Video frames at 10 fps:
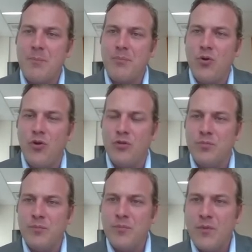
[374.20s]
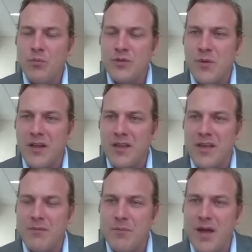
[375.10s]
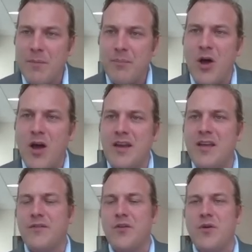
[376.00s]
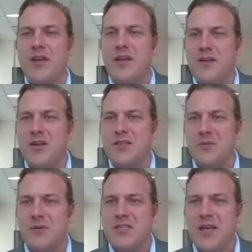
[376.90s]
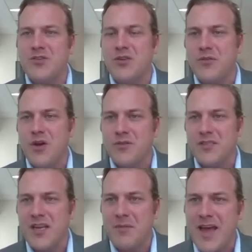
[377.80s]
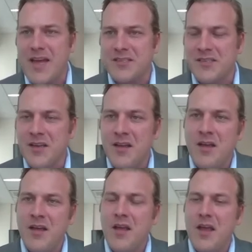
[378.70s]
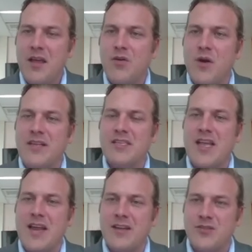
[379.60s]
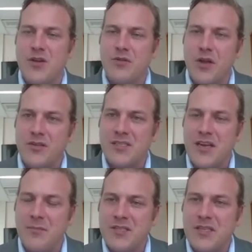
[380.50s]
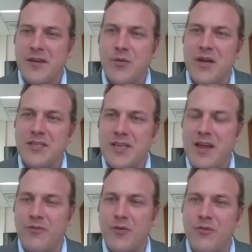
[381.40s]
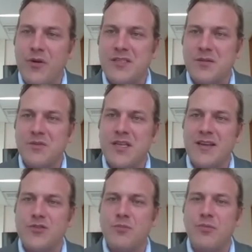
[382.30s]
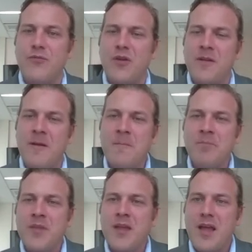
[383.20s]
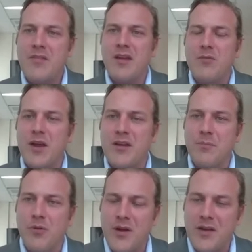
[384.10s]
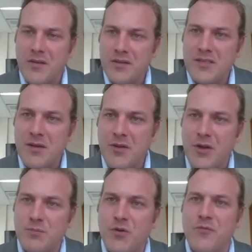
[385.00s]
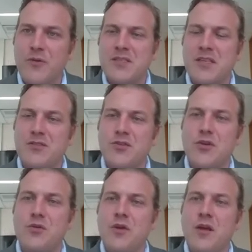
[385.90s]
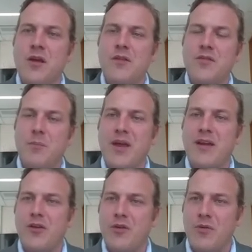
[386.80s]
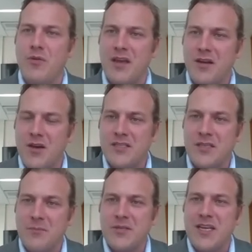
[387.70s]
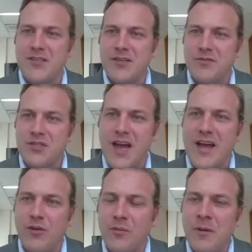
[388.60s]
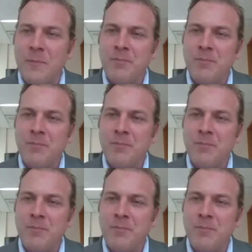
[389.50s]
Paul was one of the pioneers who recognised the potential of coal seam gas in Queensland and sold those tenements in Queensland for a very substantial profit. And then he redeployed some of those profits into the Beetaloo, recognising the potential of shale.